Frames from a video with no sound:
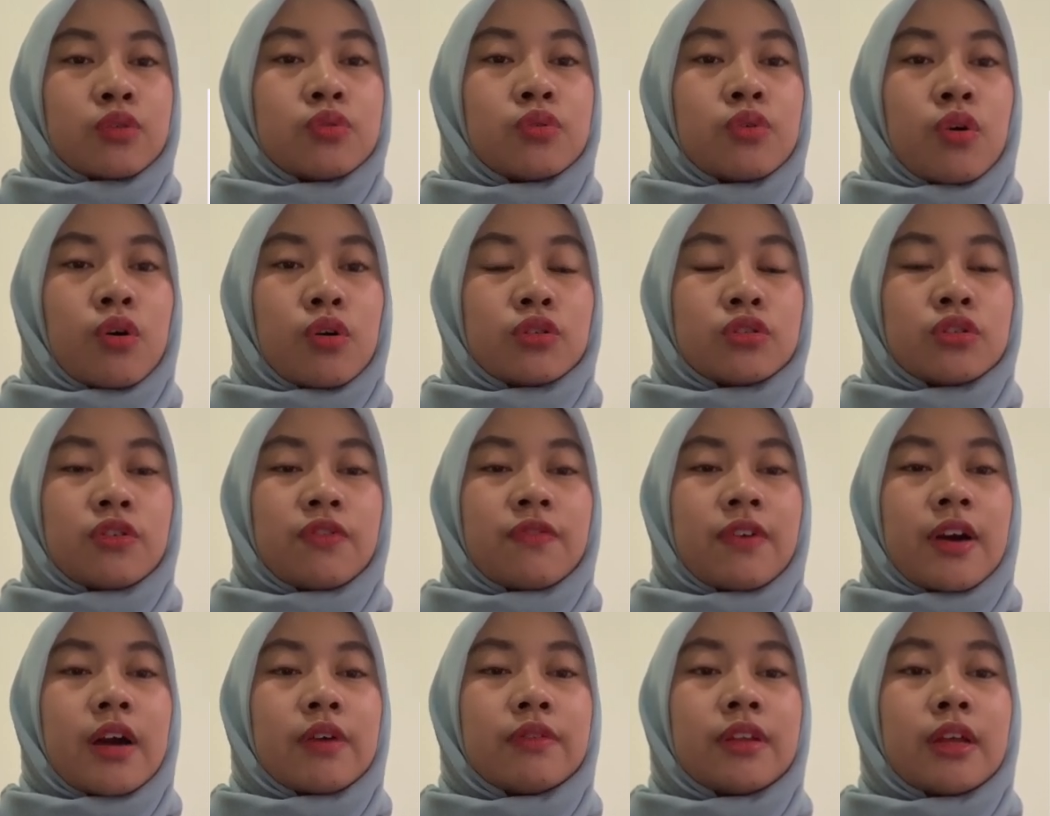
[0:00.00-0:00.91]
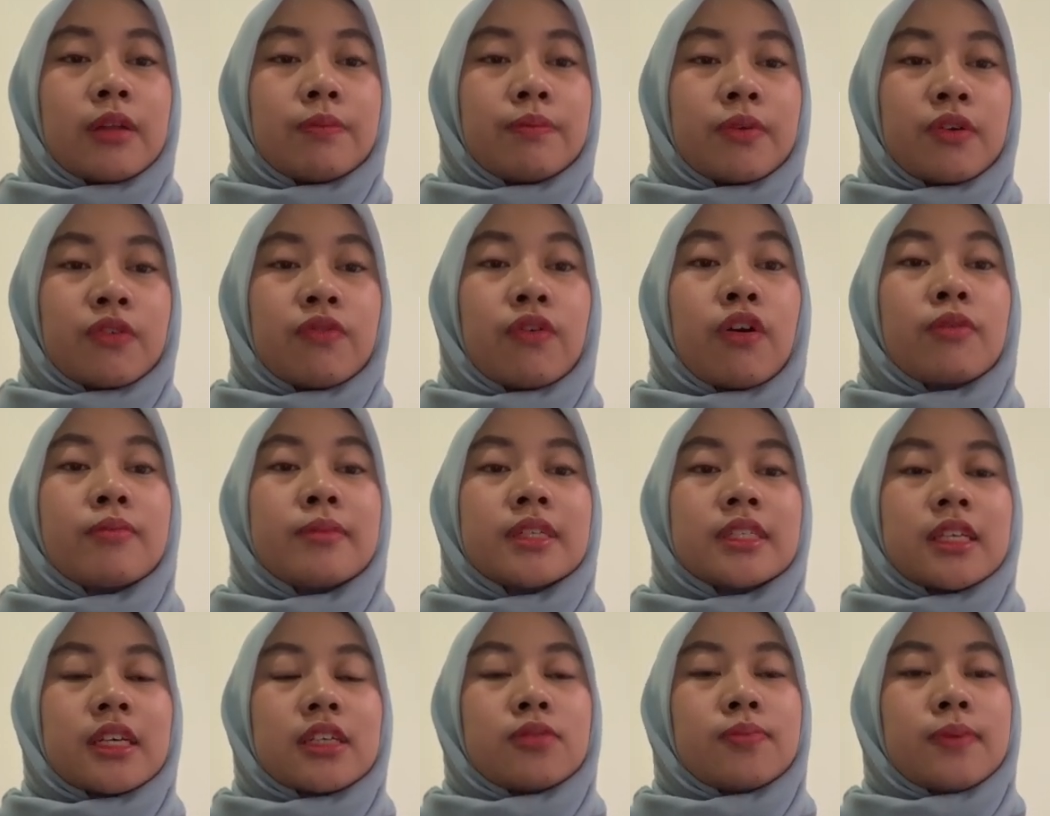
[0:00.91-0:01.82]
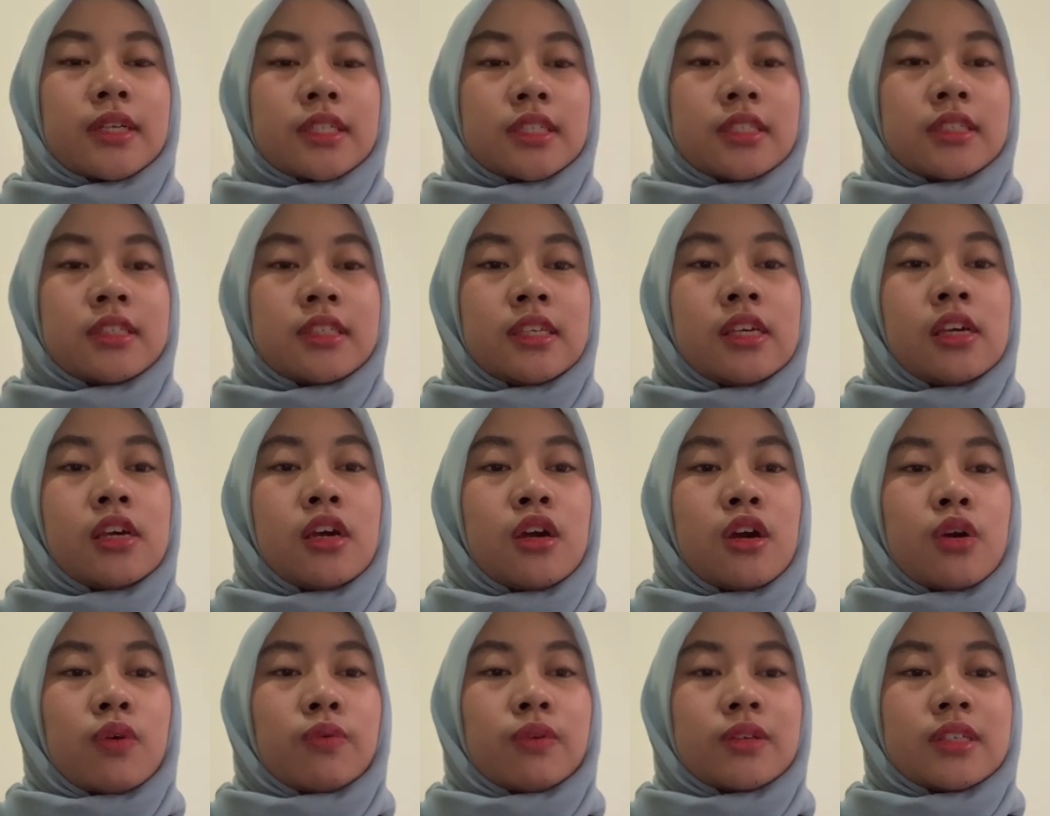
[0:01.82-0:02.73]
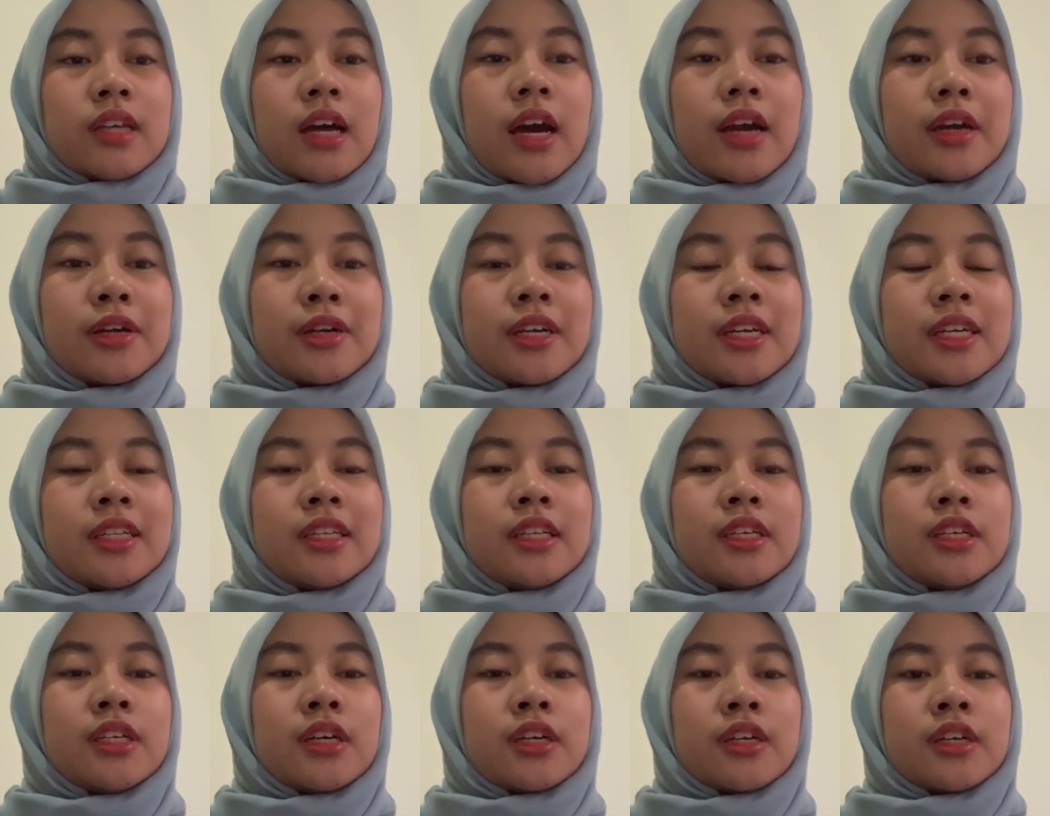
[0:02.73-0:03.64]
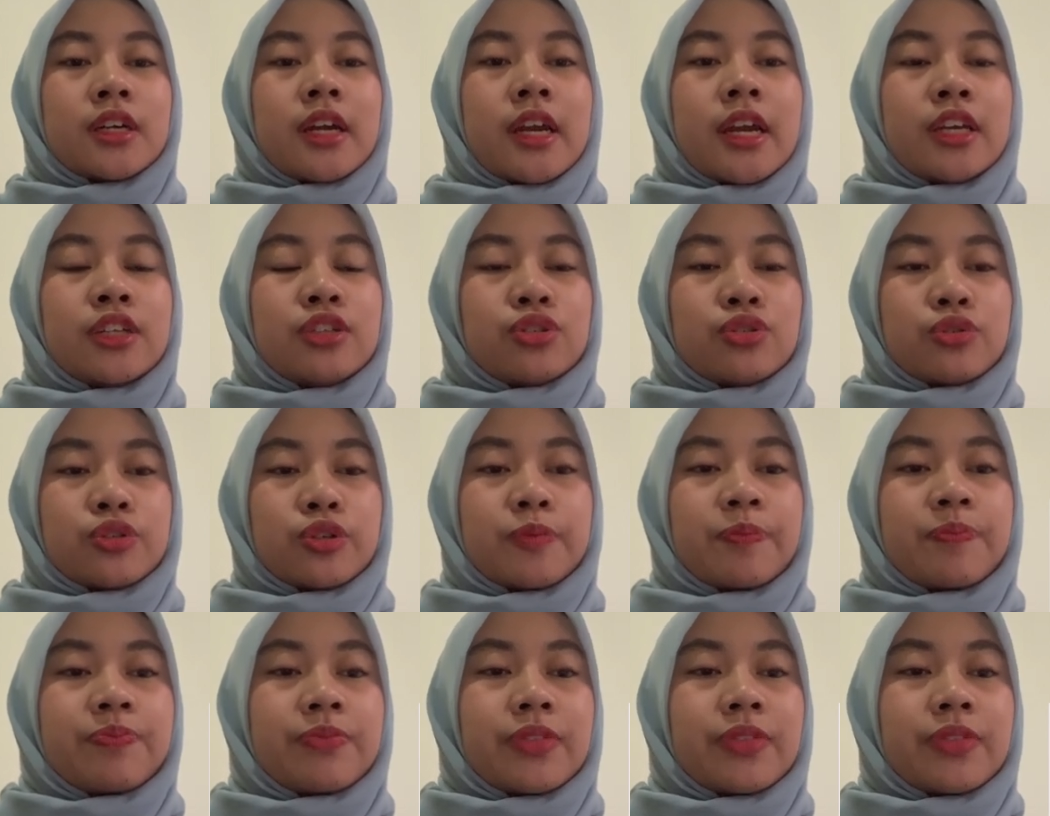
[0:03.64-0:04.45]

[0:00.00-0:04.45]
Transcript: who also found that performance expectancy was higher in the younger age group.